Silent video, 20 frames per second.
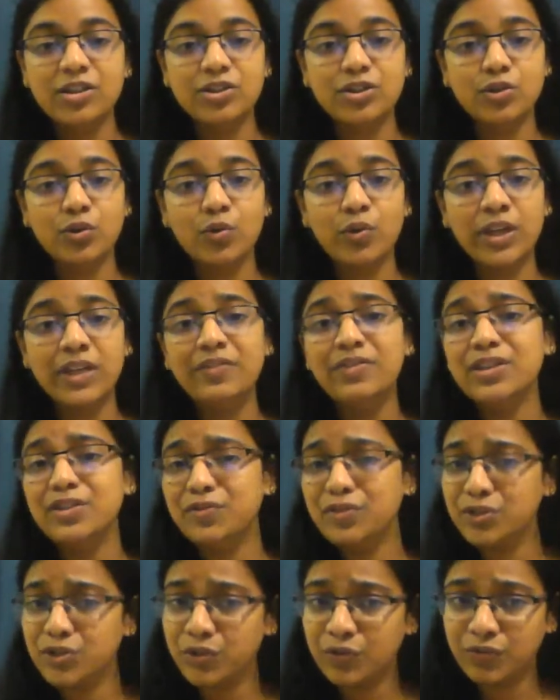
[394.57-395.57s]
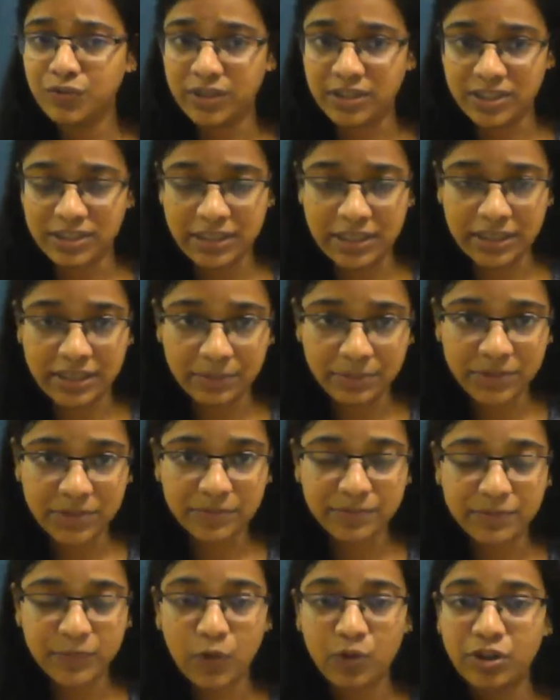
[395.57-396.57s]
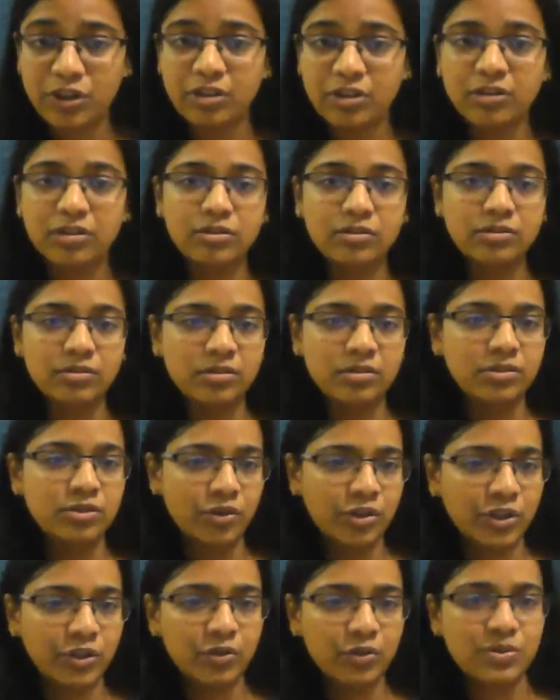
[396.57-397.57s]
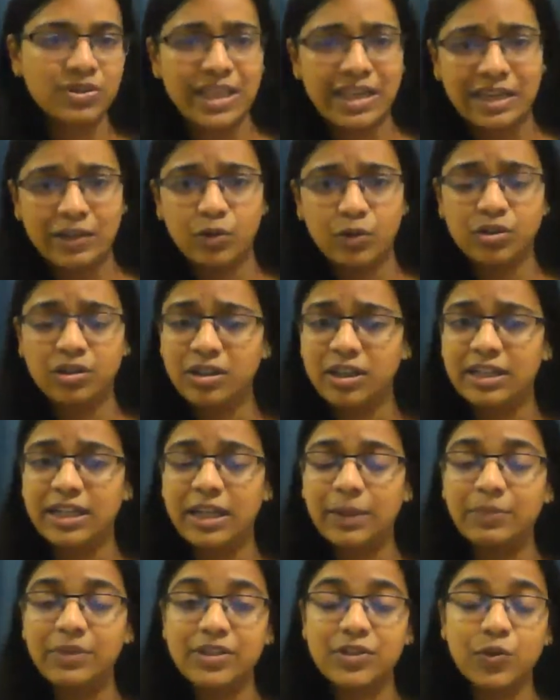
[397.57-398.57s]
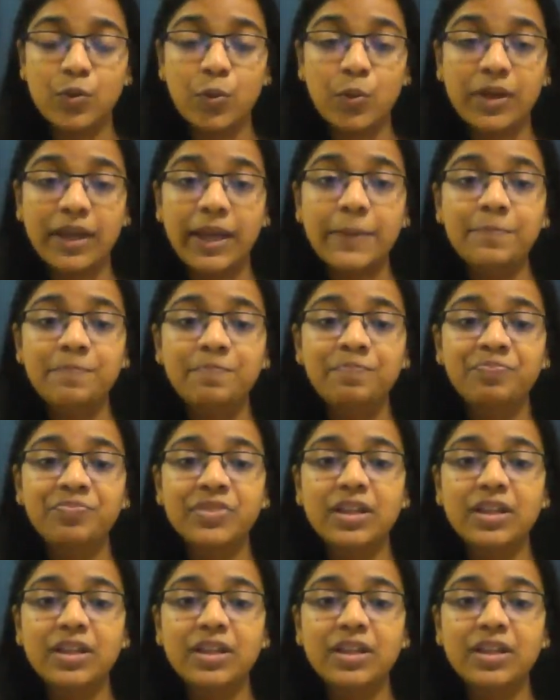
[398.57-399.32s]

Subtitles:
So even if it's your first attempt or second or third attempt, it's okay.